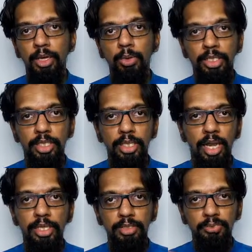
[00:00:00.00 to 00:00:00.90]
out in the
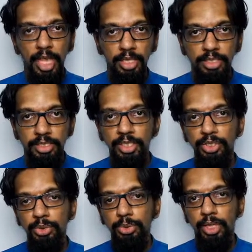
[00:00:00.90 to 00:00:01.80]
class if that is an
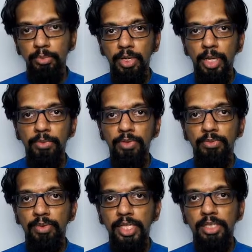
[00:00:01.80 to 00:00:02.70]
issue sometimes we
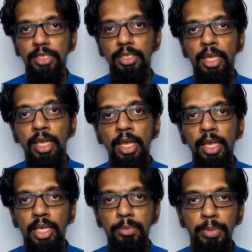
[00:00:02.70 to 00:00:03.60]
face in
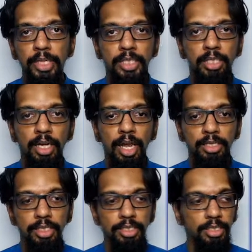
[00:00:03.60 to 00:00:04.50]
person
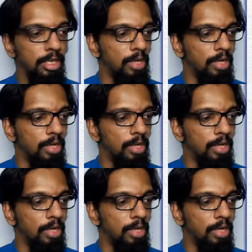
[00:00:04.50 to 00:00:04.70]
classes.